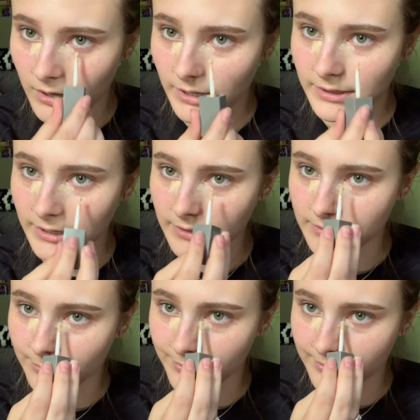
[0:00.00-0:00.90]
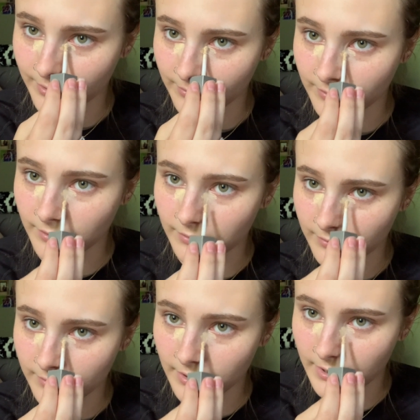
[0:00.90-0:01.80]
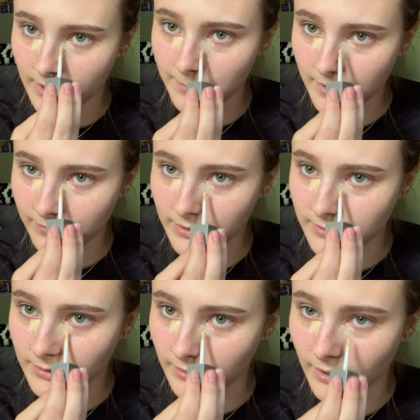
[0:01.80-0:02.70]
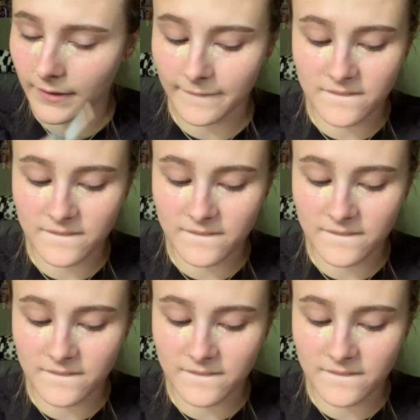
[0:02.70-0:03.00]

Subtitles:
I think it's almost out though. I keep having to like